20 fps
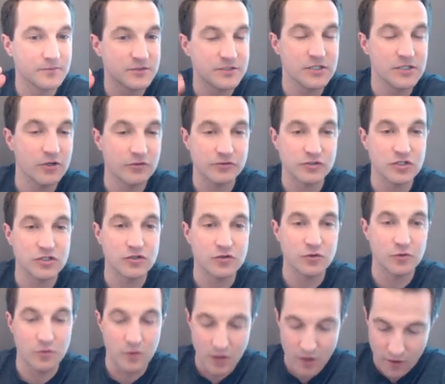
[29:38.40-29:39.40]

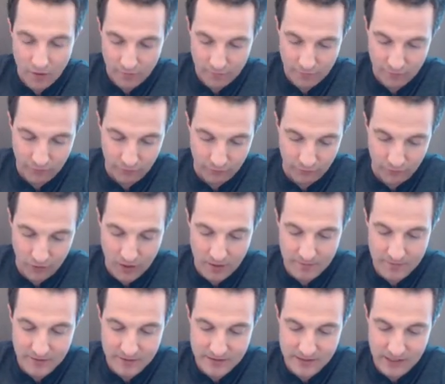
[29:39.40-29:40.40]
CO2
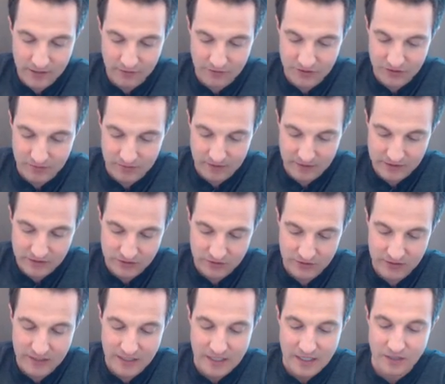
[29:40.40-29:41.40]
from the skeletal
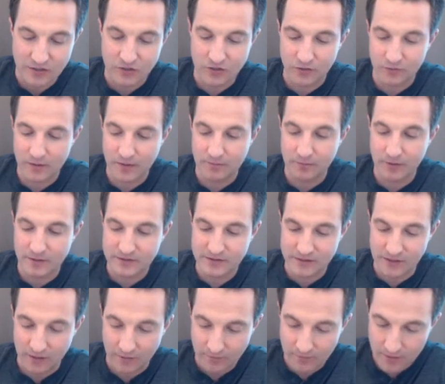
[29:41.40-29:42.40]
muscle into the red blood
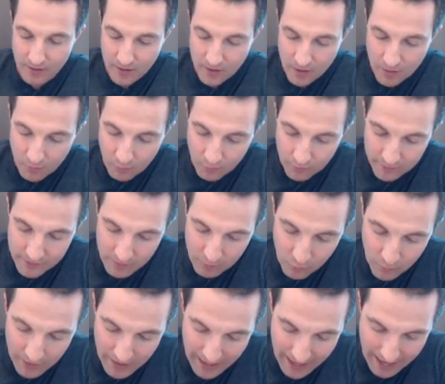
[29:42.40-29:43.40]
cell. Well,
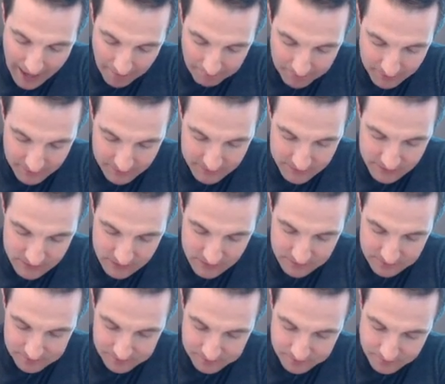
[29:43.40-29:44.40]
then what
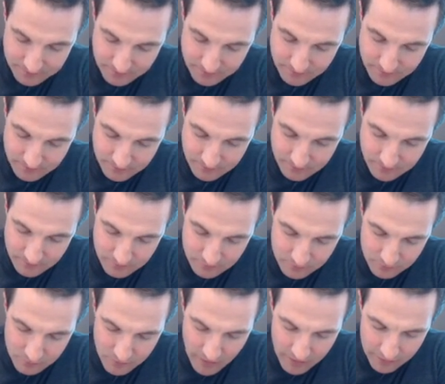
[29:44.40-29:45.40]
happens,
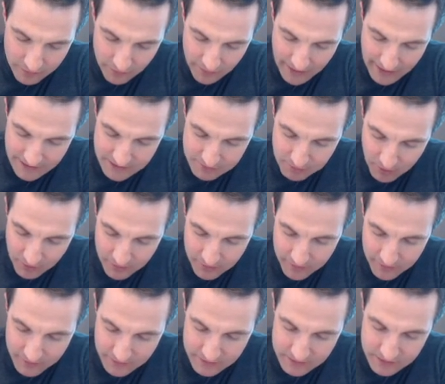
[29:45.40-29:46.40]
the last part
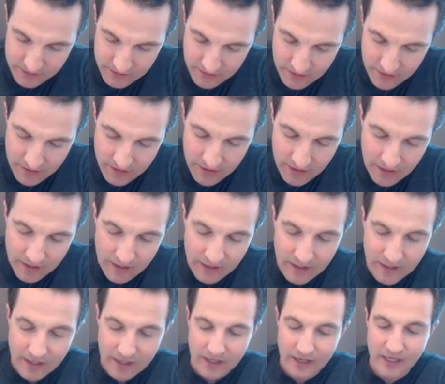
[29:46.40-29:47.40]
of this,
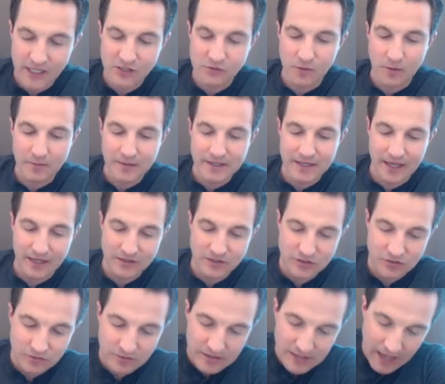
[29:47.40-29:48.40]
is when we
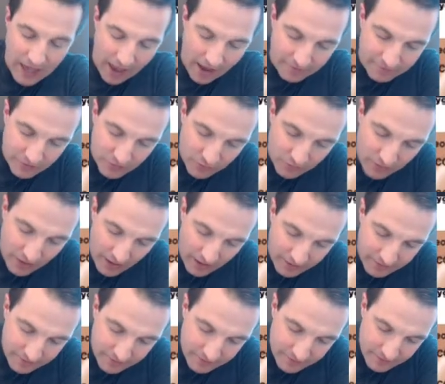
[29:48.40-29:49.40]
get to the
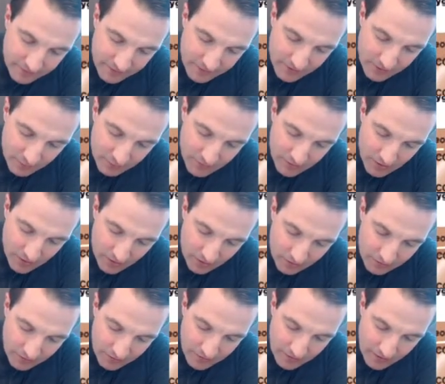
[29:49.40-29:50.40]
alveoli. Here we
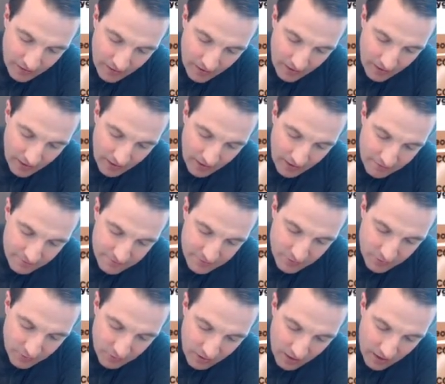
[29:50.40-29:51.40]
are,
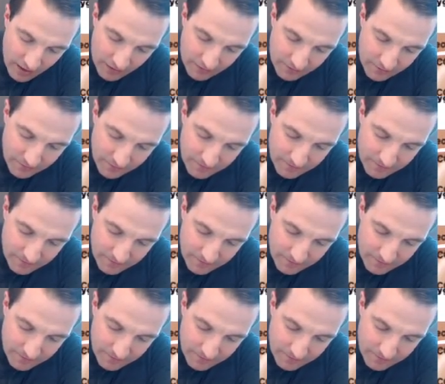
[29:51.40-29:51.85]
alveoli.